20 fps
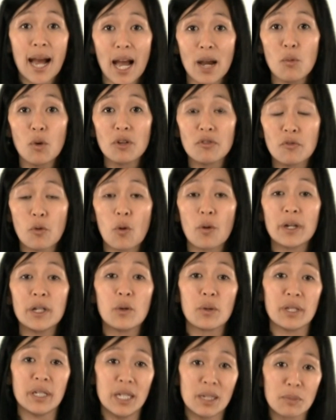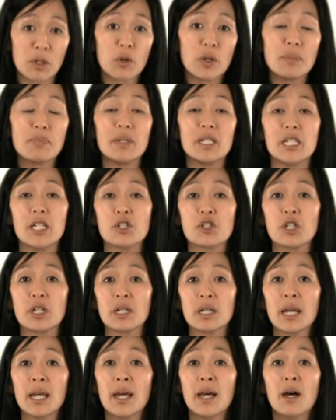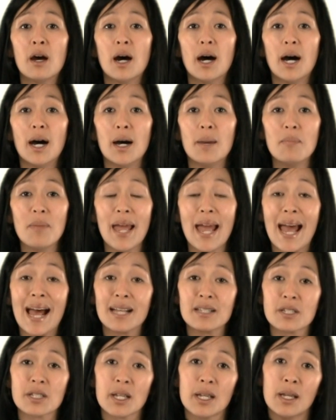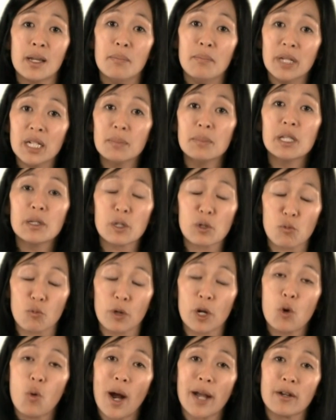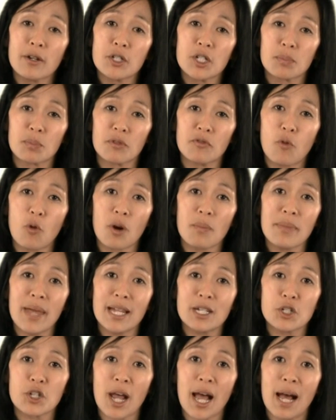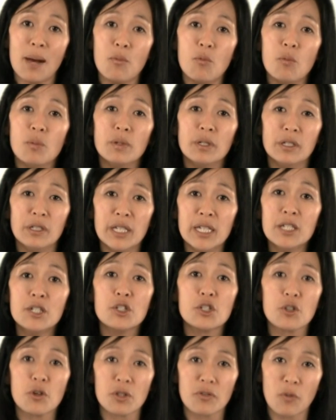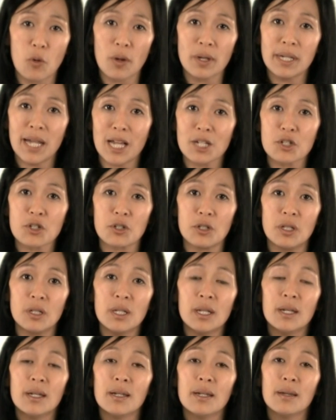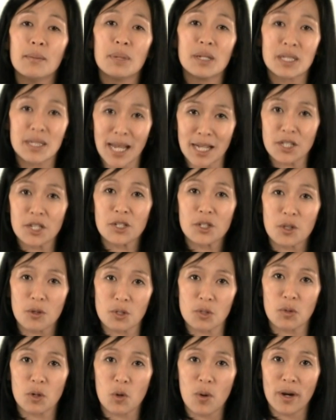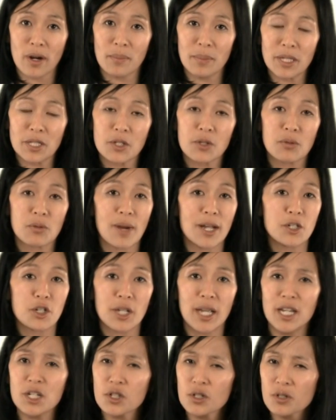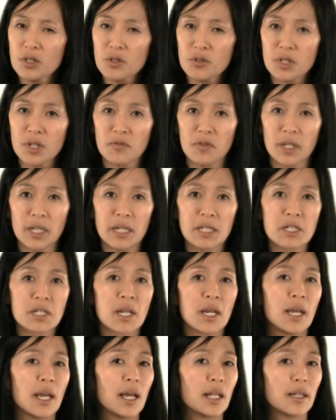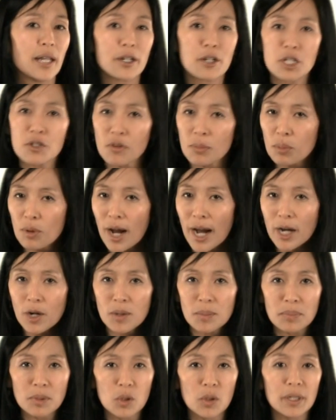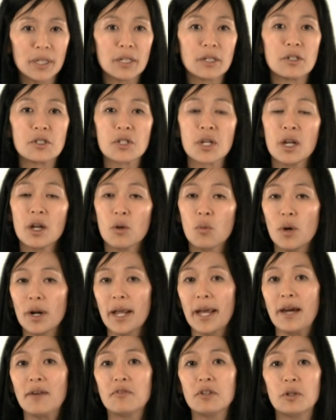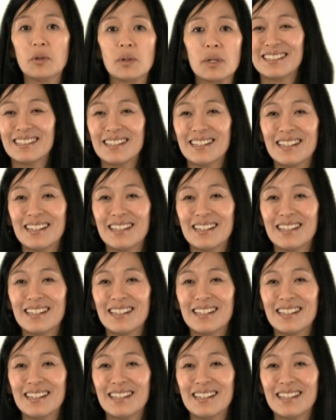the I-140 or the immigrant petition as minimally required to perform that job, you need to show the foreign national possesses those requirements through educational certificates, letters from prior employers, what have you.